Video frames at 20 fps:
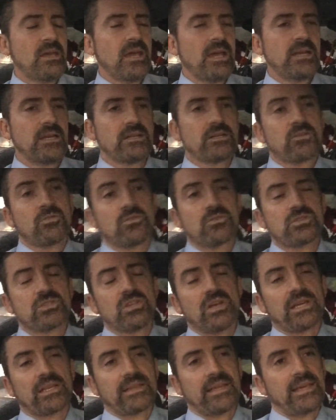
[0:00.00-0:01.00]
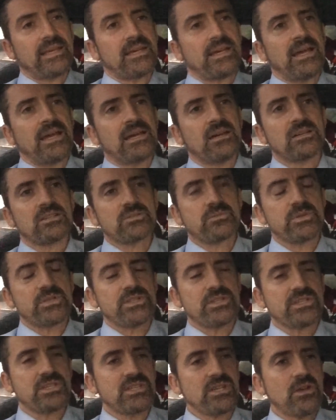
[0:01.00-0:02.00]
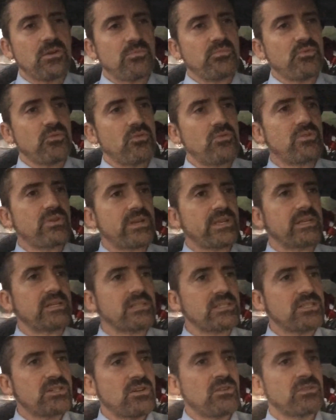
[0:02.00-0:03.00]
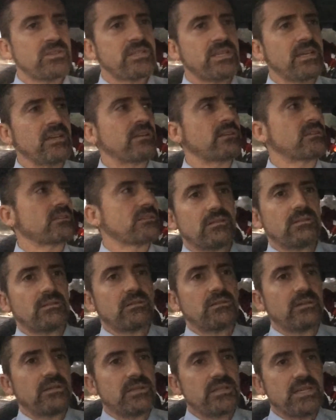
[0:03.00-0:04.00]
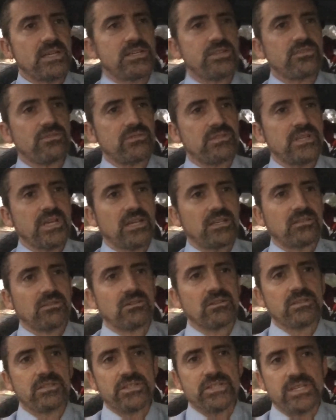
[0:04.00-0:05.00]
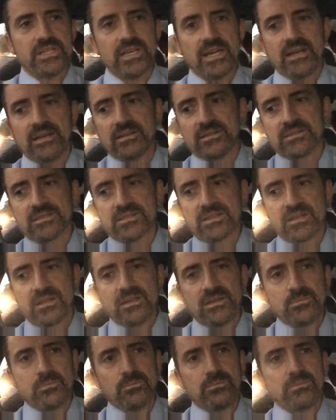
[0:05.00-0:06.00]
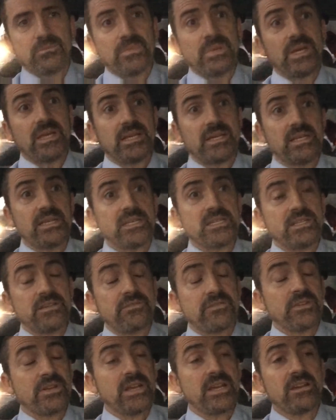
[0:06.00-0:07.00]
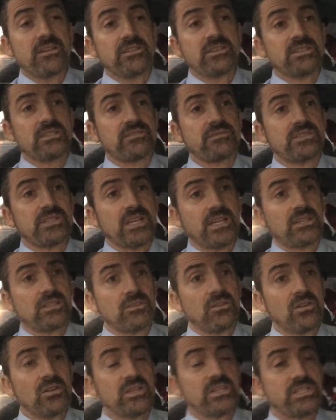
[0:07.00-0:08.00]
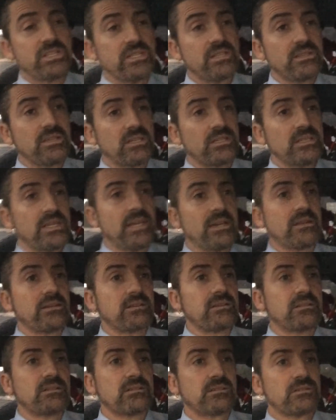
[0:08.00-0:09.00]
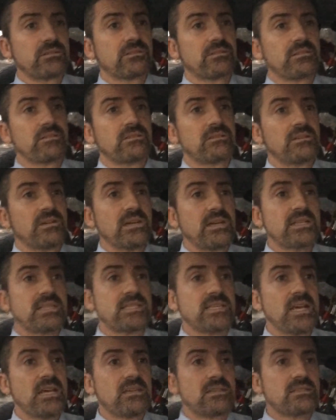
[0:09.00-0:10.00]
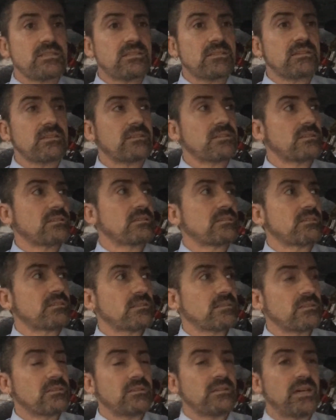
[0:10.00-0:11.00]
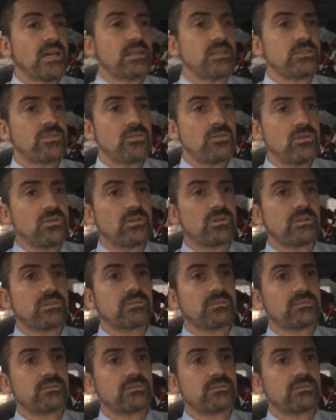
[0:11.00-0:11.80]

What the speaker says: And in a course like ours, which is so broad in its content, industrial technology has many different areas of technology that get assessed and taught.